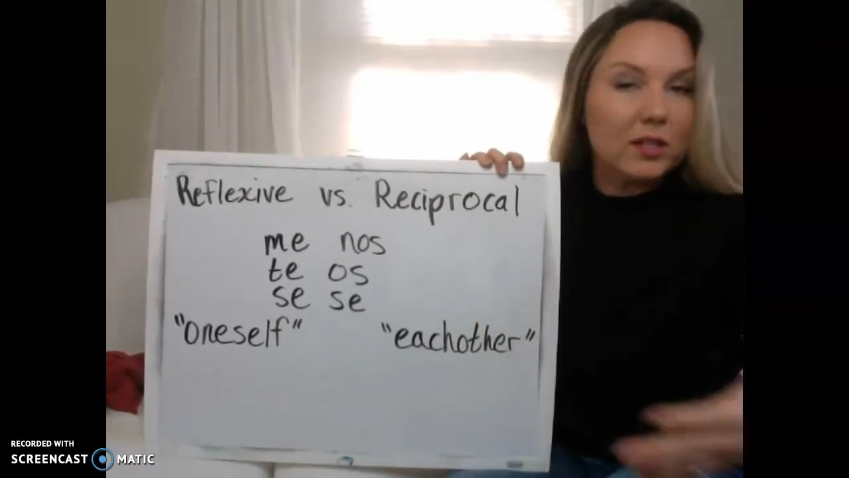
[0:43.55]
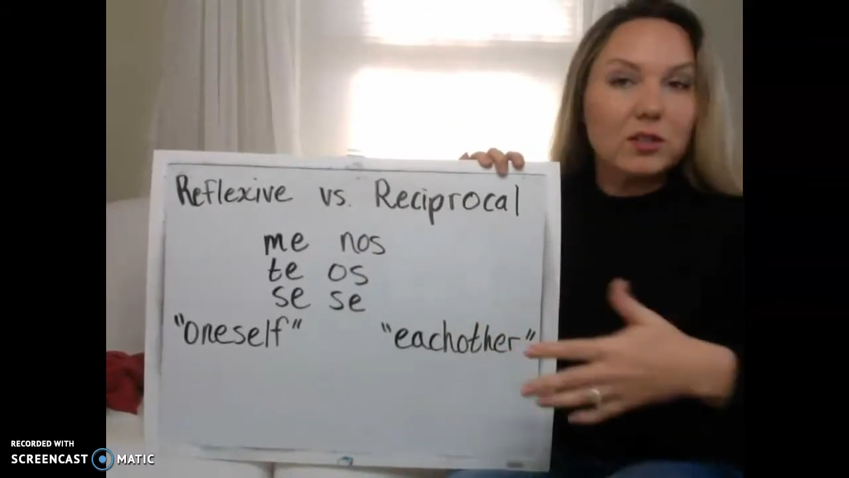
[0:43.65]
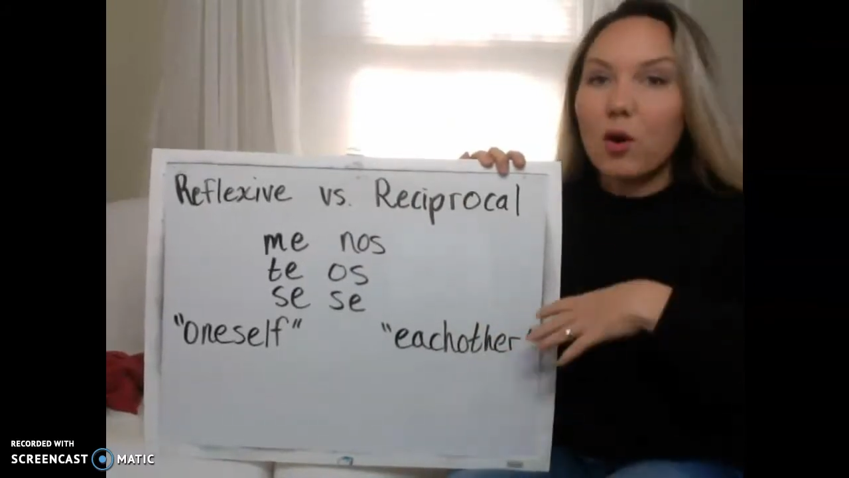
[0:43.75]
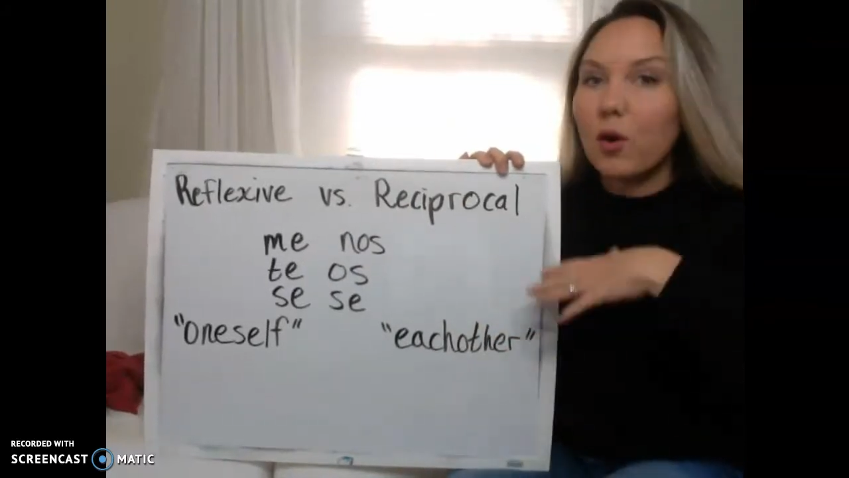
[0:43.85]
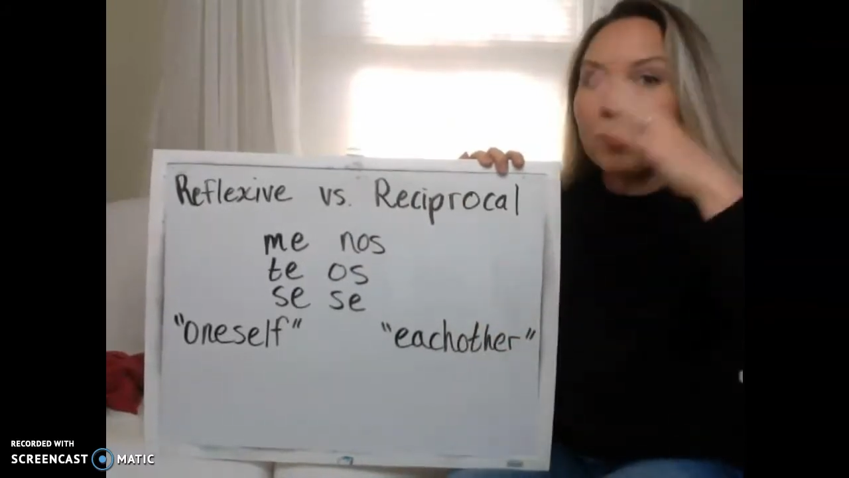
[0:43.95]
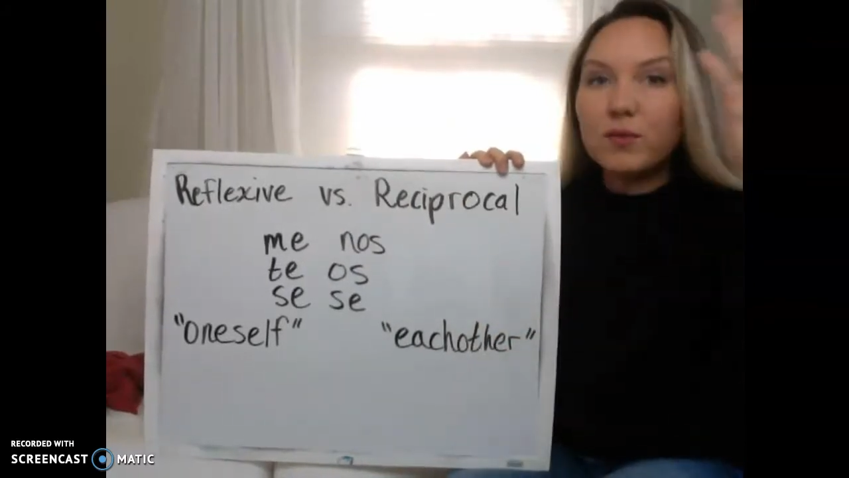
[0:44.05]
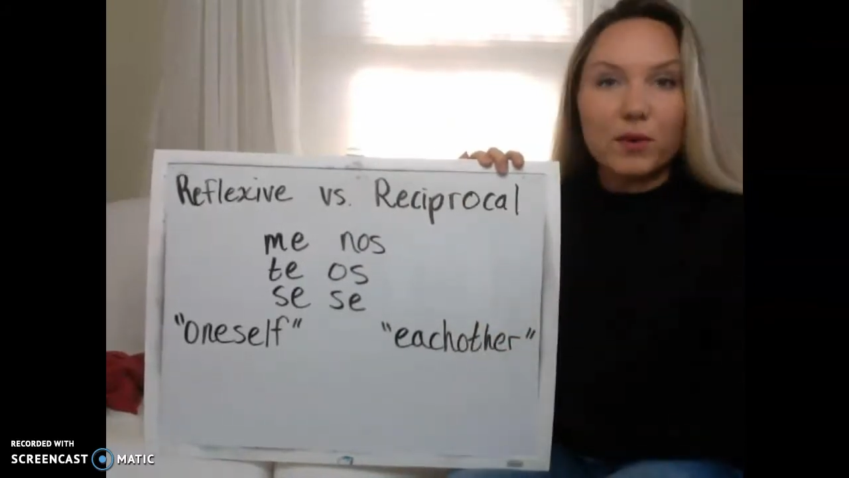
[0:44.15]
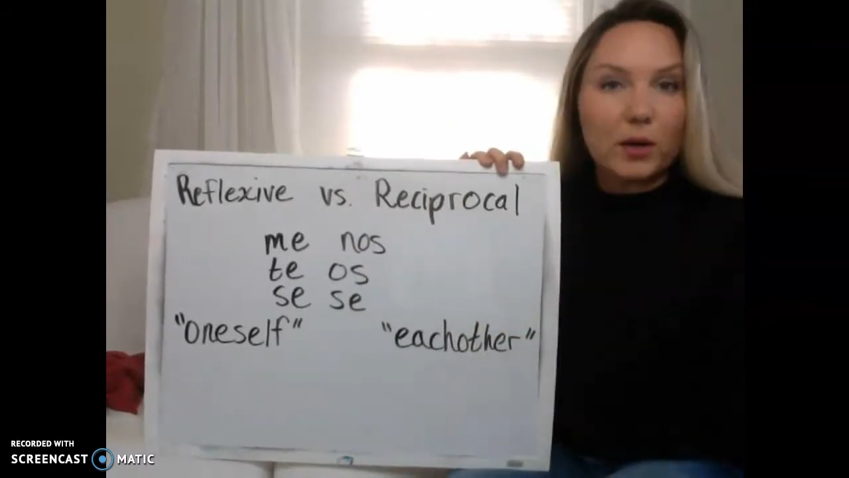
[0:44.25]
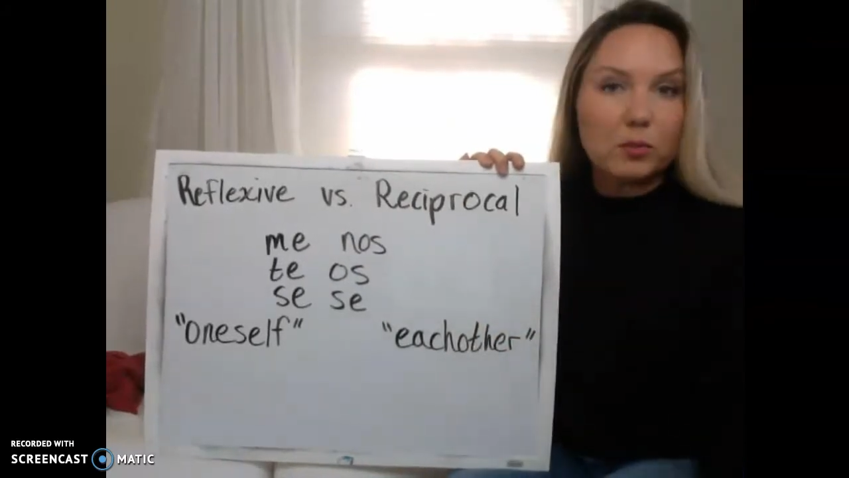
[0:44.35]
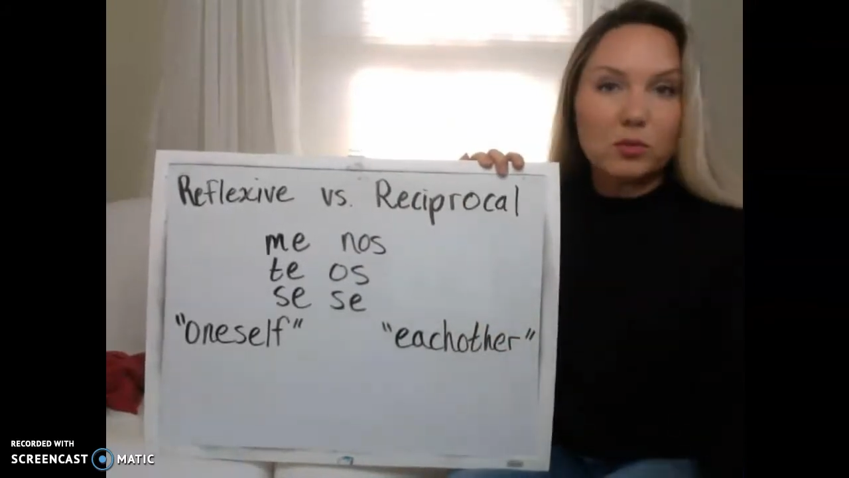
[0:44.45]
That's all the
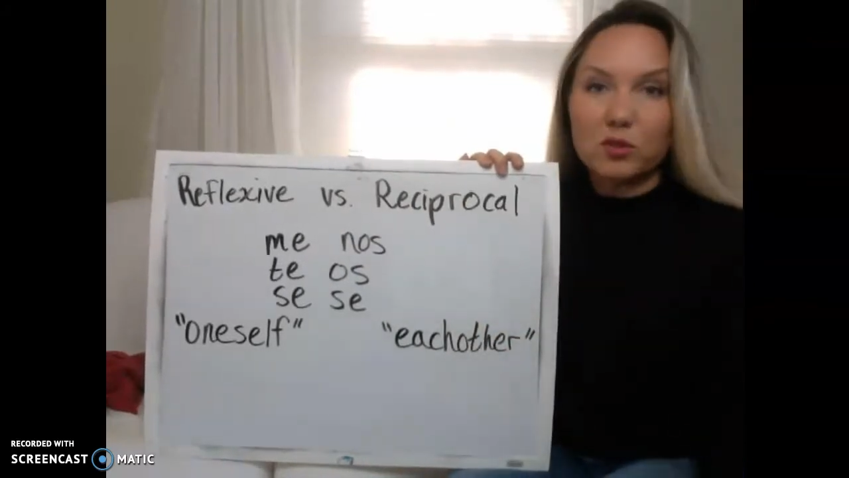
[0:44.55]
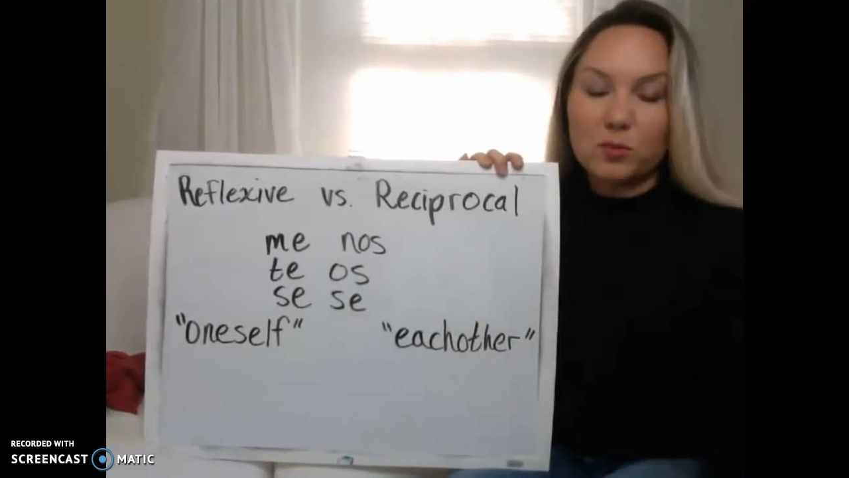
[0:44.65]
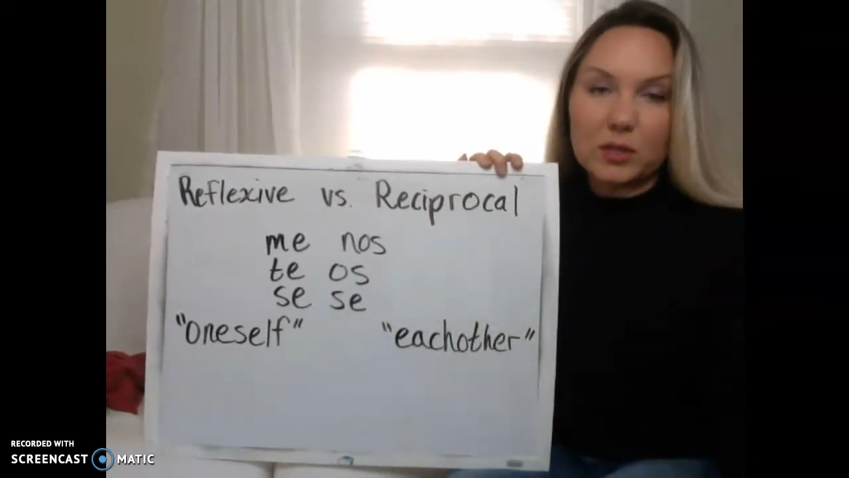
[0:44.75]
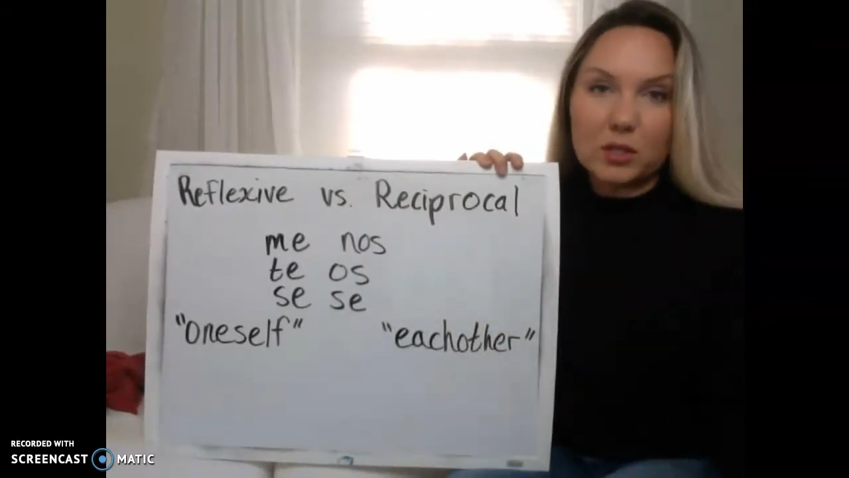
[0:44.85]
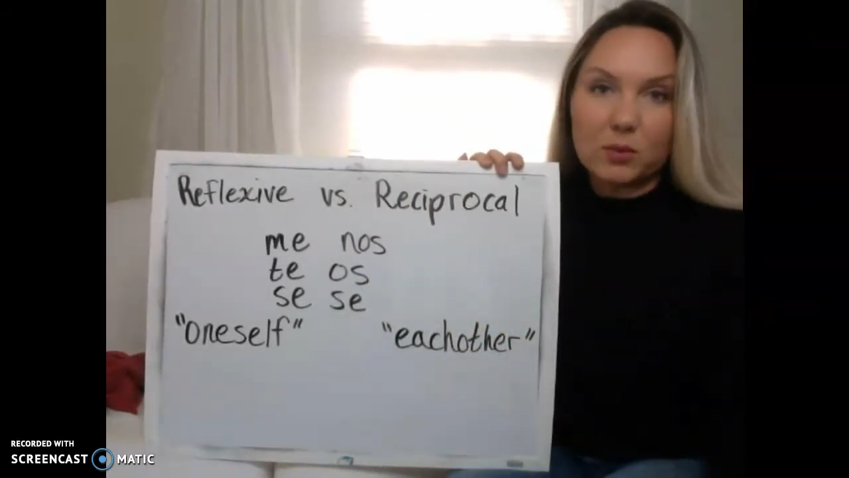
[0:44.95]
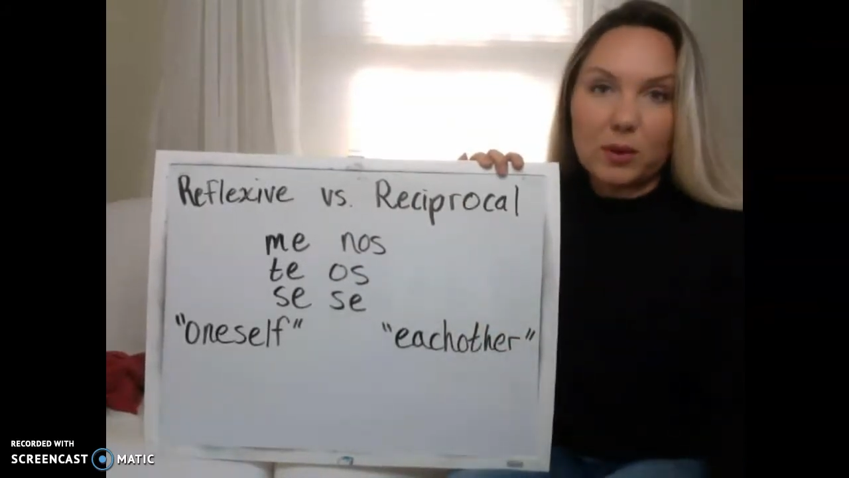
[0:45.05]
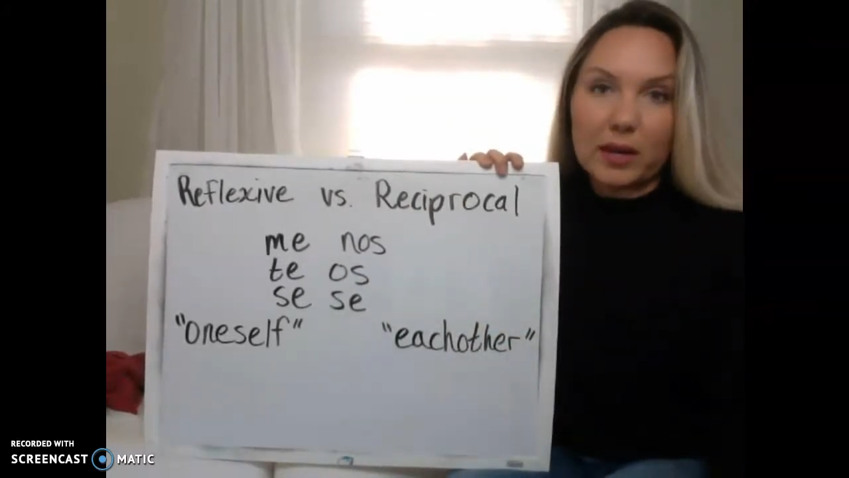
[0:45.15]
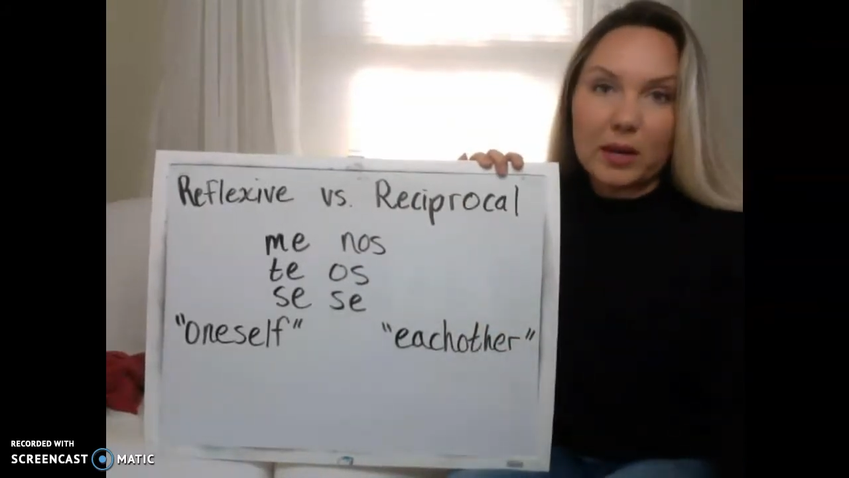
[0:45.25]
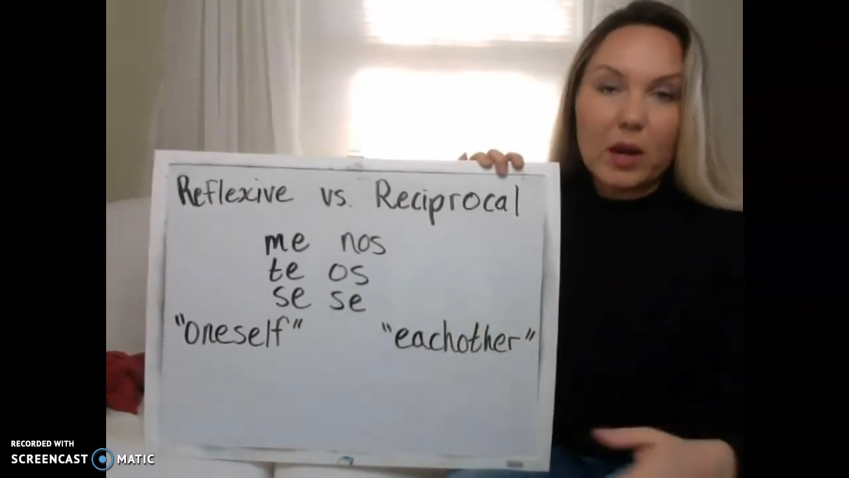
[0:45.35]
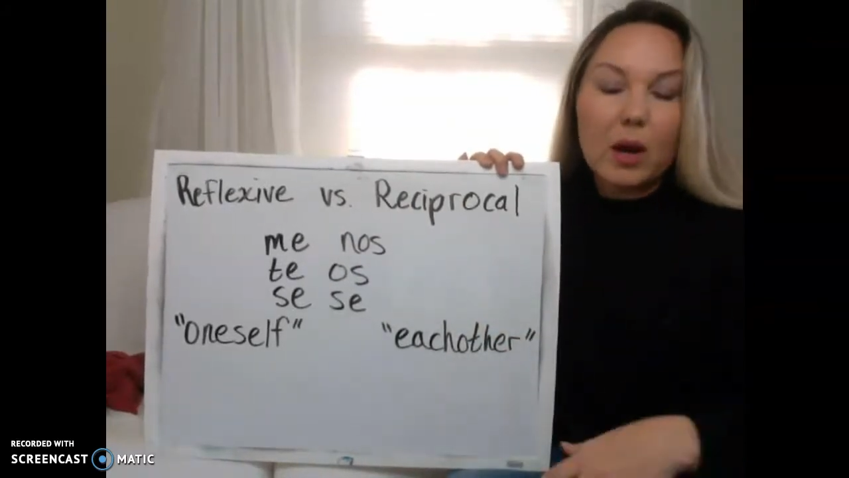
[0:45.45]
verbs you've been
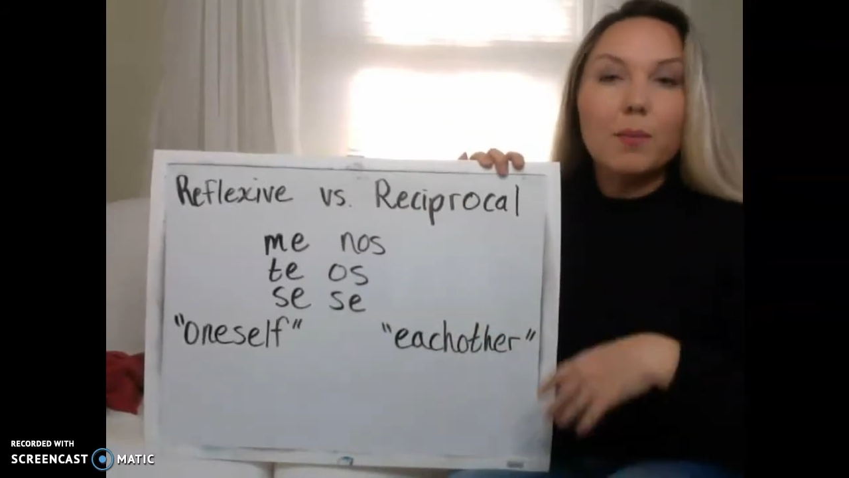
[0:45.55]
doing